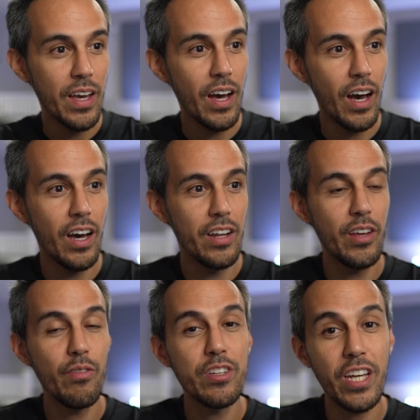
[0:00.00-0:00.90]

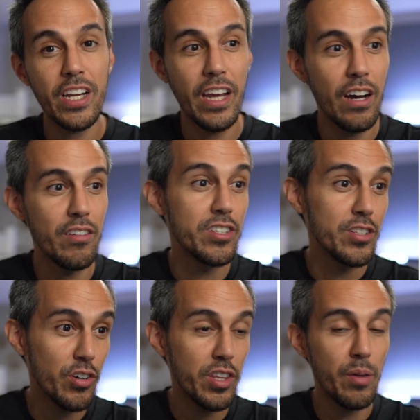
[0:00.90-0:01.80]
definitely check it out and
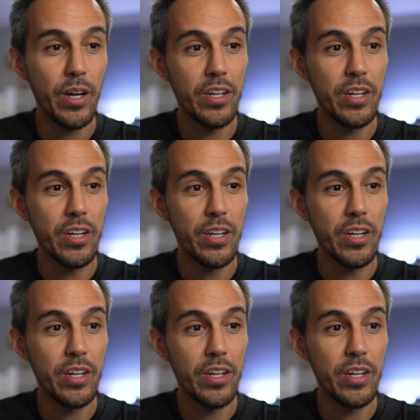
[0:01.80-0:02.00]
join them on